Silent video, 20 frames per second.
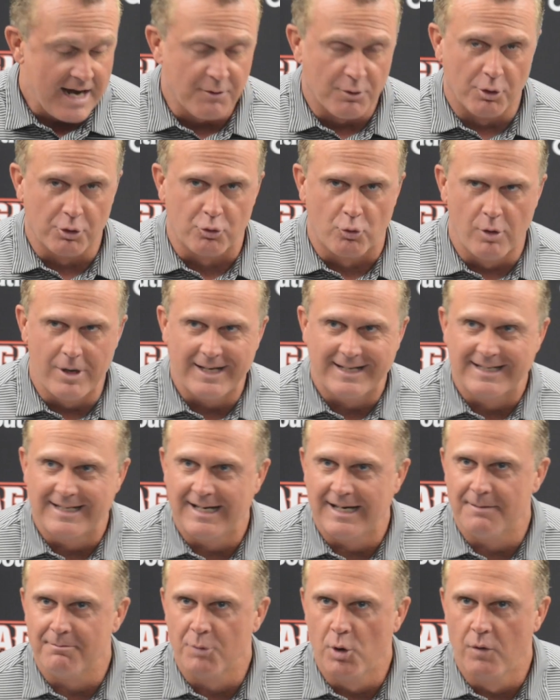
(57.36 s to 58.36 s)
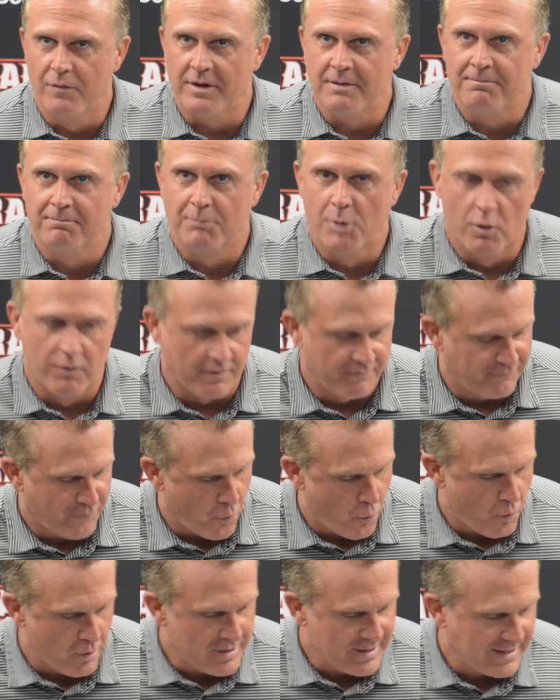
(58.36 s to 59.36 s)
Hey, real quick, moving
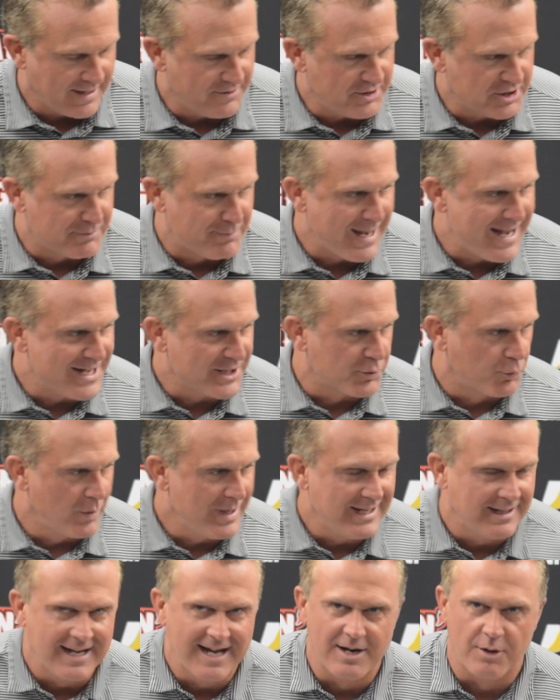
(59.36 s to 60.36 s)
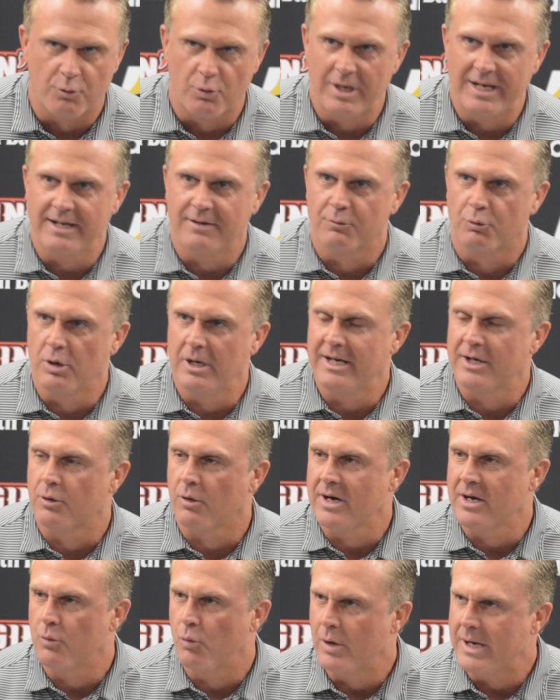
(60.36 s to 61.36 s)
forward, this past week, had a really, really
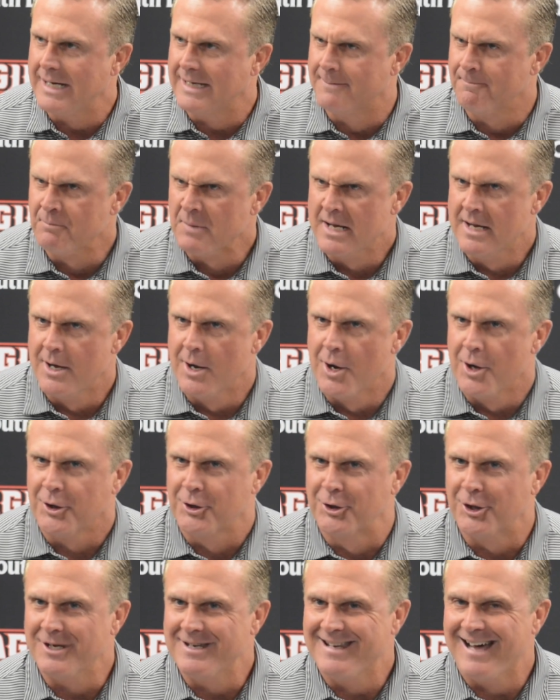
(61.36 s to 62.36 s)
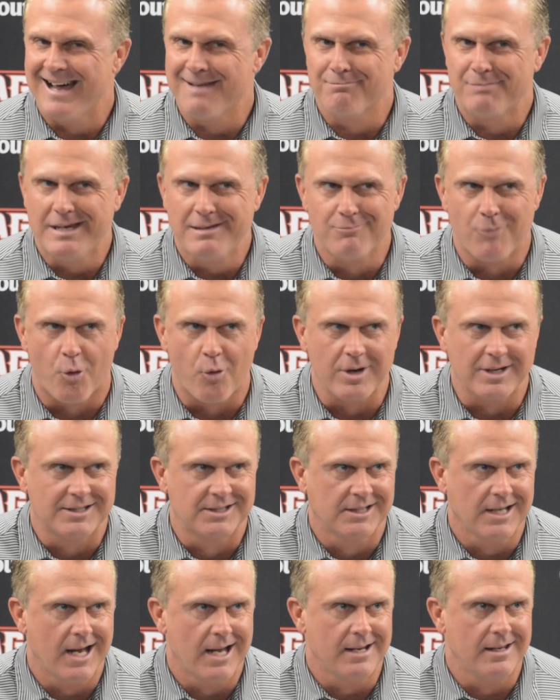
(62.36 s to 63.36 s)
great week. Could not be more
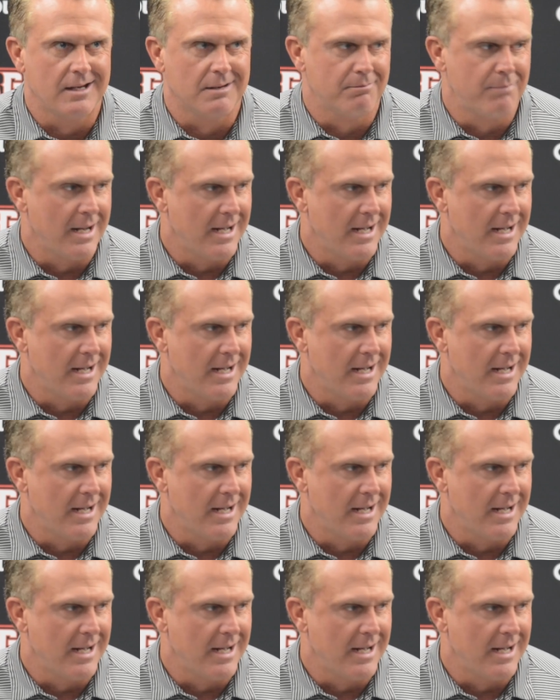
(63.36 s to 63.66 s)
excited